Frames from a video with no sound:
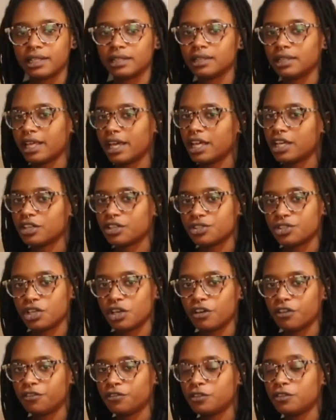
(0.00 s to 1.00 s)
and lay your
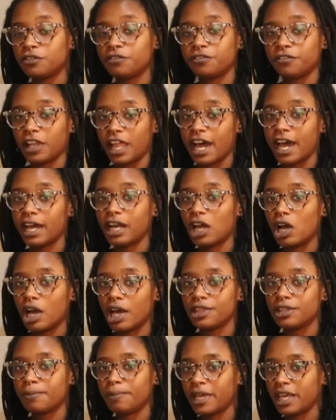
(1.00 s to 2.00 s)
tofu flat
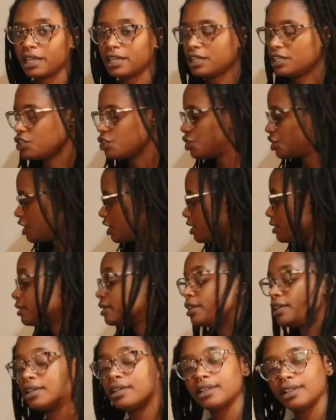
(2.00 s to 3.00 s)
on the baking sheet,
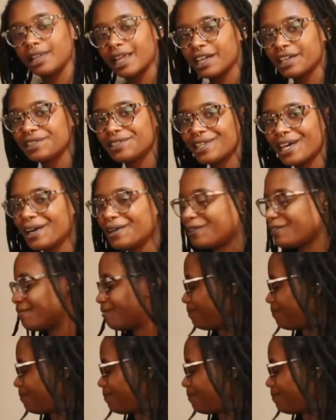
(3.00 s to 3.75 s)
like so.